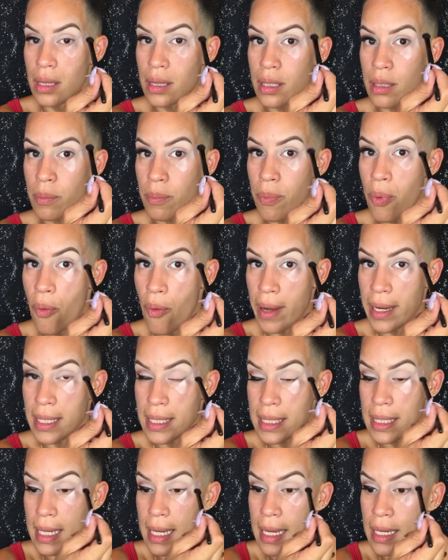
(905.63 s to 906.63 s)
the
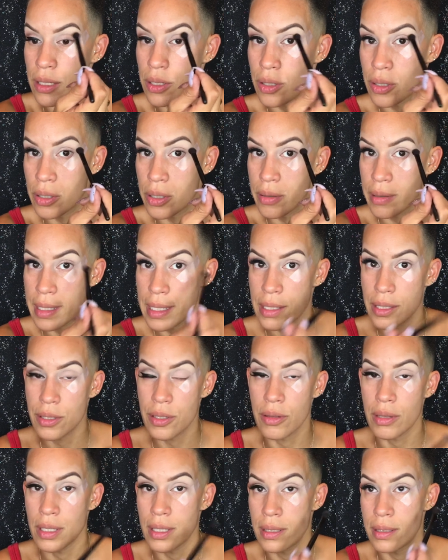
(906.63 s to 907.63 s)
point in your crease
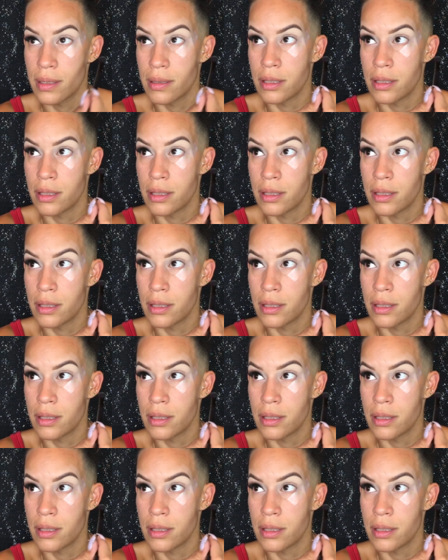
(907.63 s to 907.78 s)
so that